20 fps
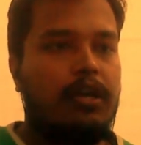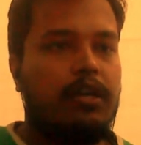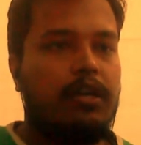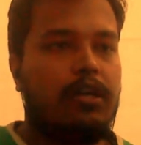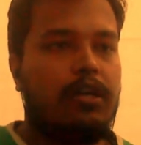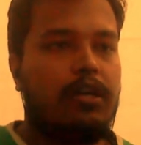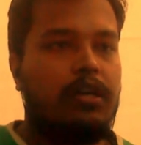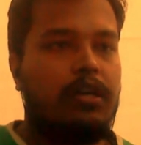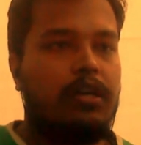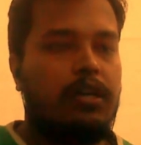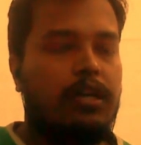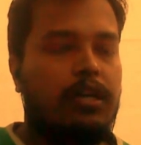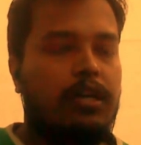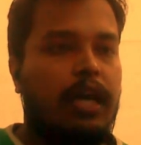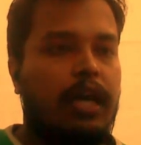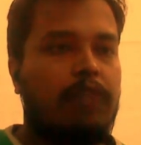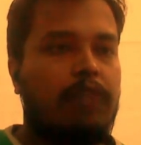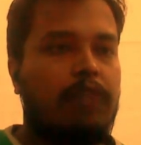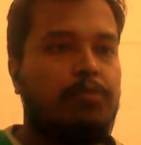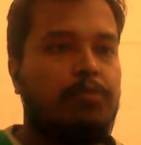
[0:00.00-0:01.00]

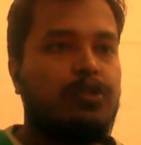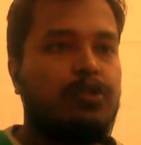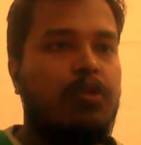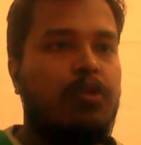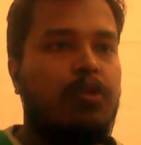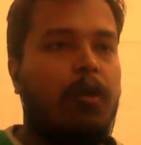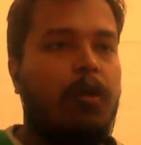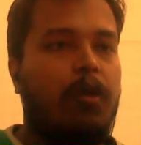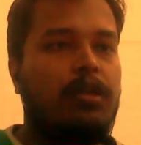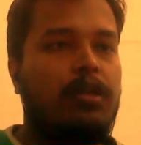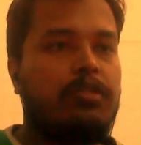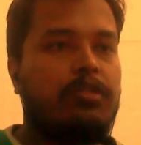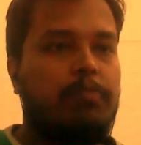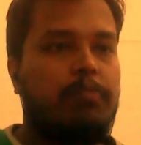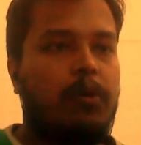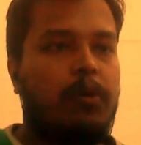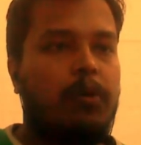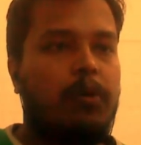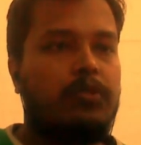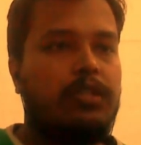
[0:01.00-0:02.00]
has pushed all his
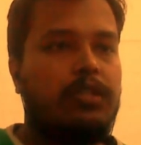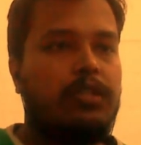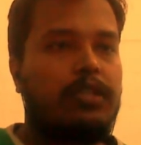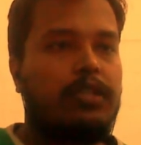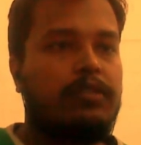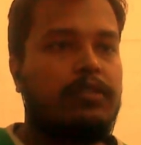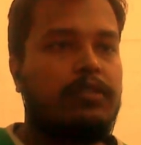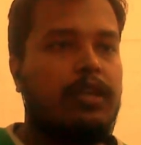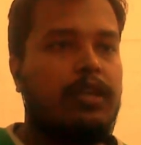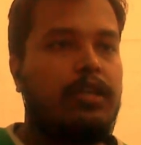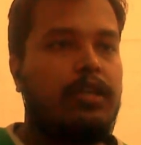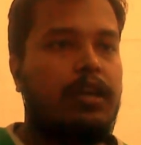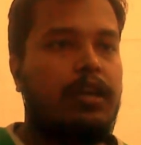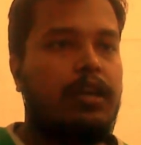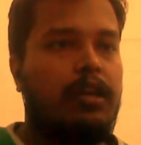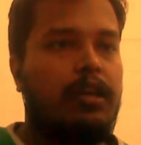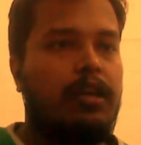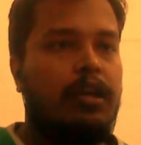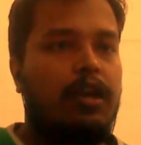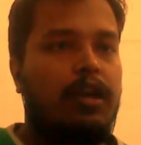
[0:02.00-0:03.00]
pawns in the
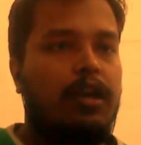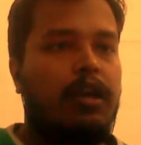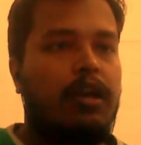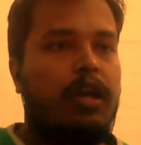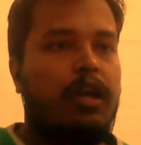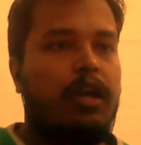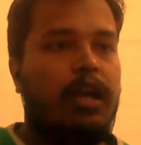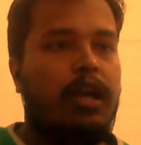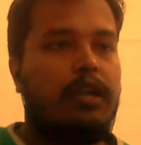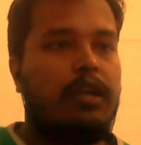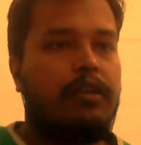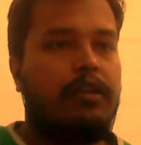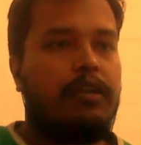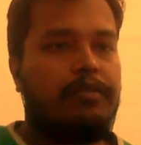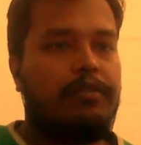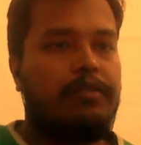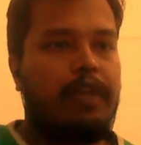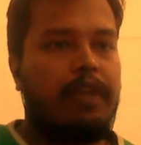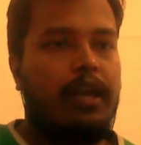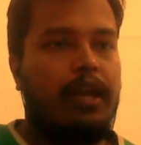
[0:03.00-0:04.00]
center and
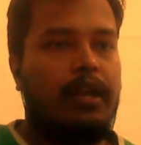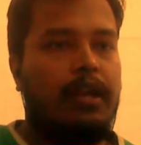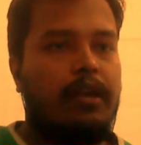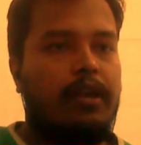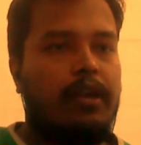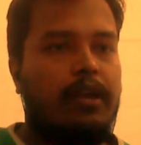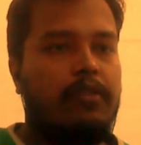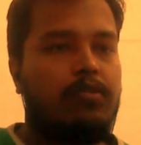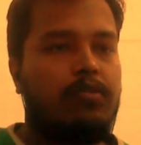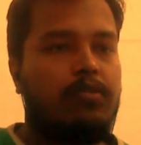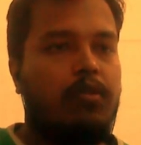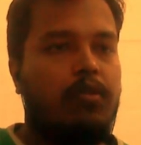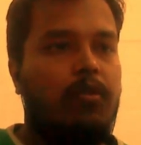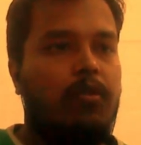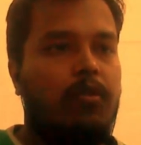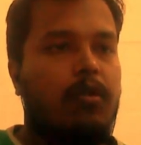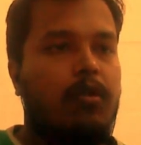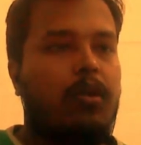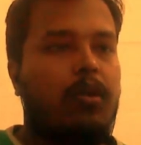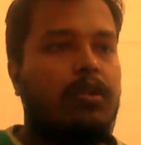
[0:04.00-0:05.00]
the side,
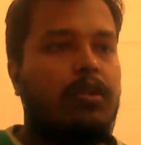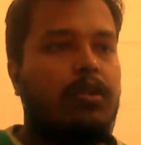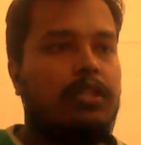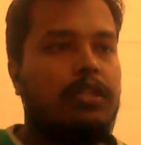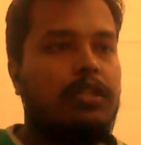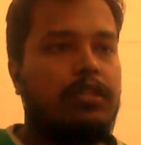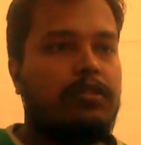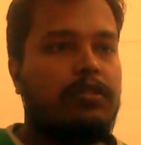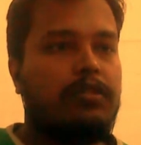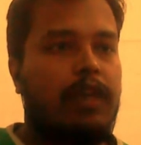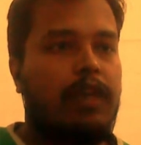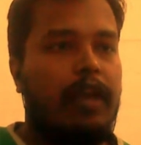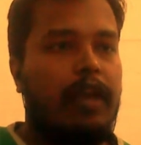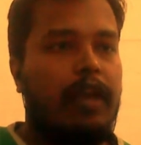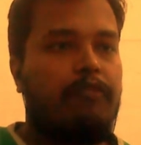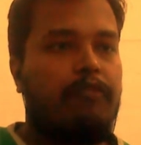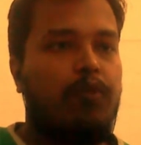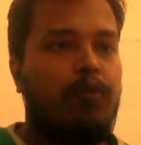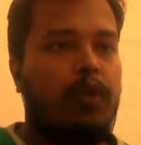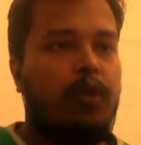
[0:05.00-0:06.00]
so this
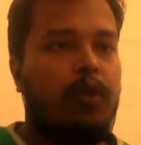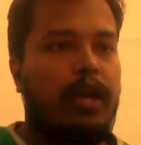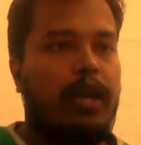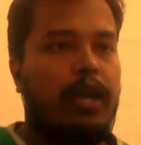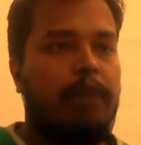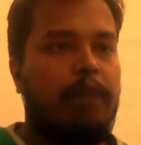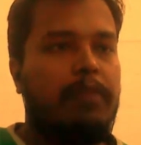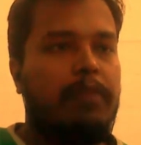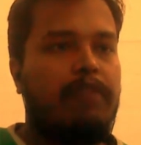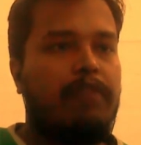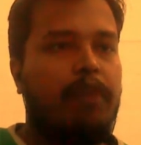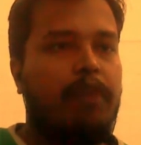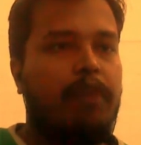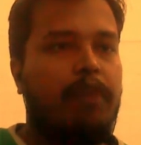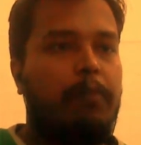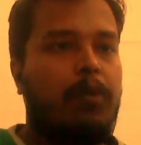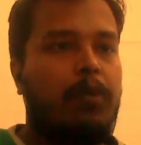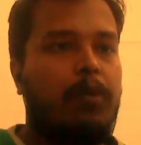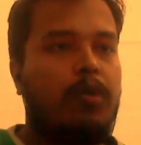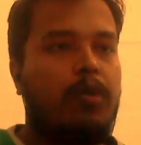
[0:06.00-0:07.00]
a4 and
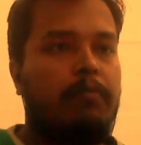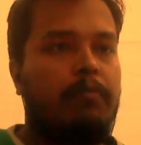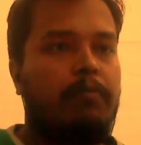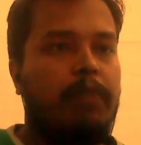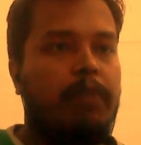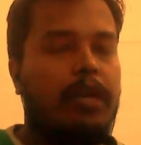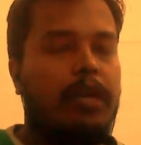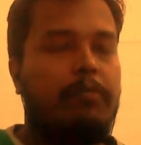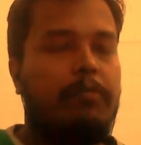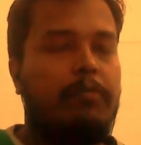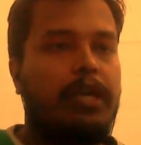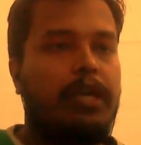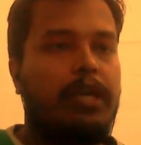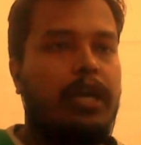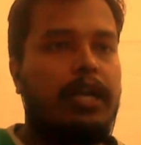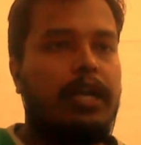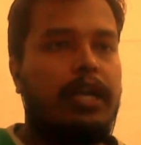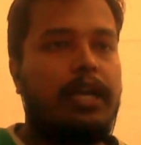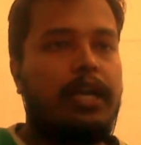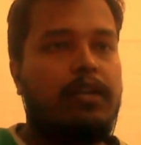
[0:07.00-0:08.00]
b5 pawn may be
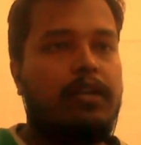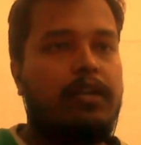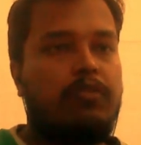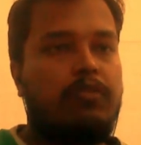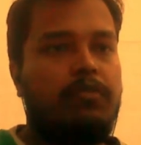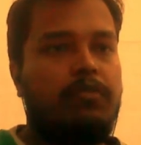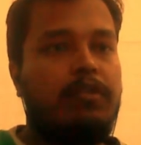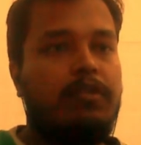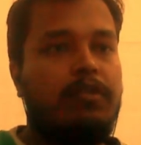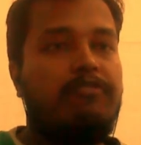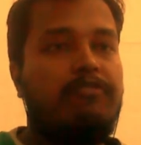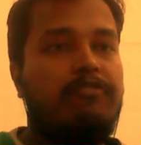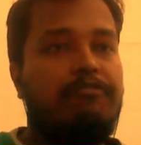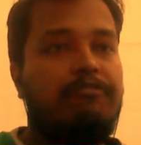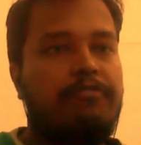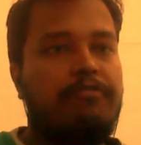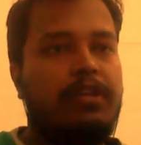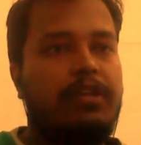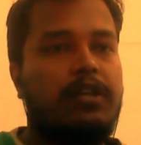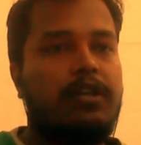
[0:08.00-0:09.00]
attacked
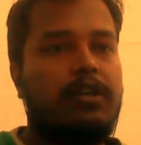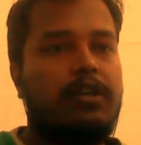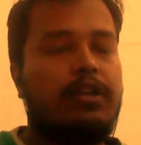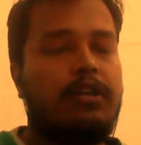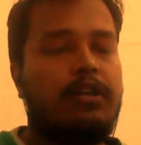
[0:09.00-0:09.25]
if